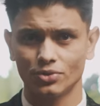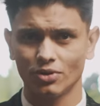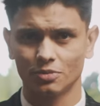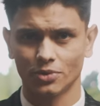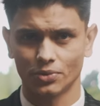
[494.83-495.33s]

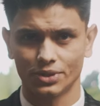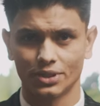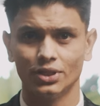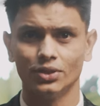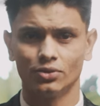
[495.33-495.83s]
talk about it.
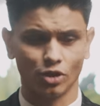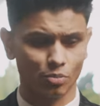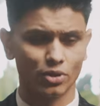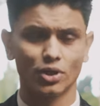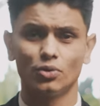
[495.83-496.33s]
Talk
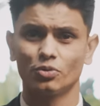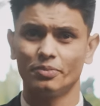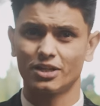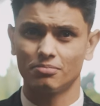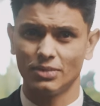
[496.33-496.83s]
about how to
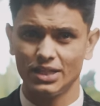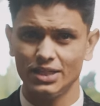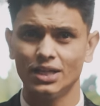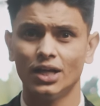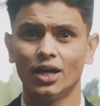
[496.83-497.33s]
make
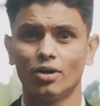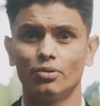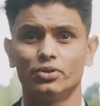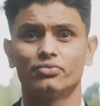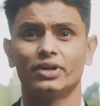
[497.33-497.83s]
money, how
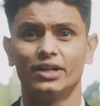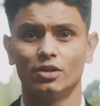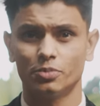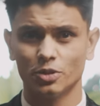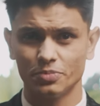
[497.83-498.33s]
do you find
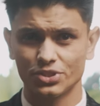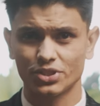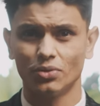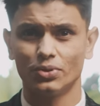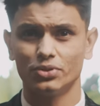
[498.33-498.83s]
your purpose,
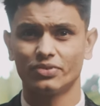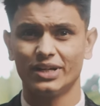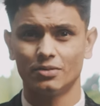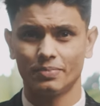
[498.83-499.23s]
how do you find a